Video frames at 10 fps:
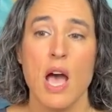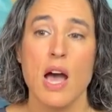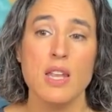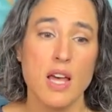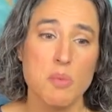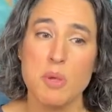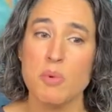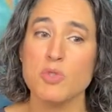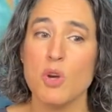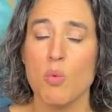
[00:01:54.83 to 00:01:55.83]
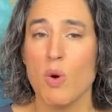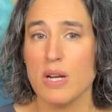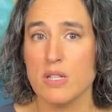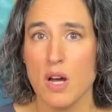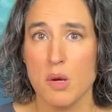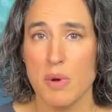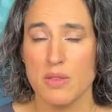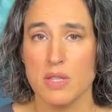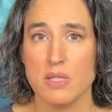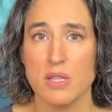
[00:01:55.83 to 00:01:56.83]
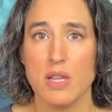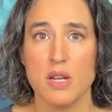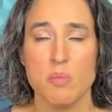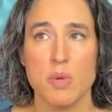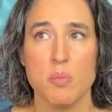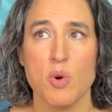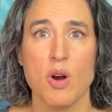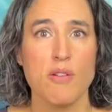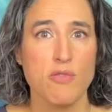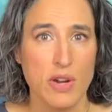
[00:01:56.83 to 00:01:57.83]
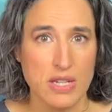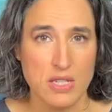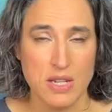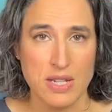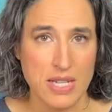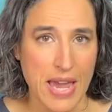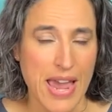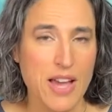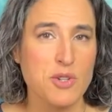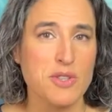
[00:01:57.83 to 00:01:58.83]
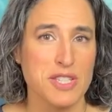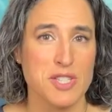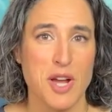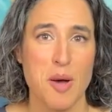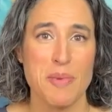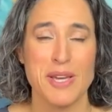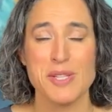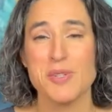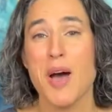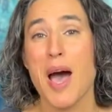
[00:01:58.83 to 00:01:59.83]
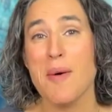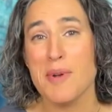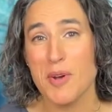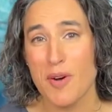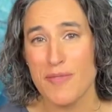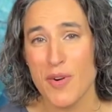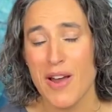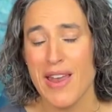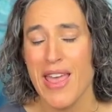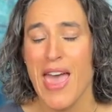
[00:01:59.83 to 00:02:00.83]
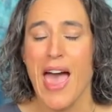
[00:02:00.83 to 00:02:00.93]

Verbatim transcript: A lot of people don't want to talk about this. A lot of people are afraid to, to handle this topic, and so I'm going to go for it.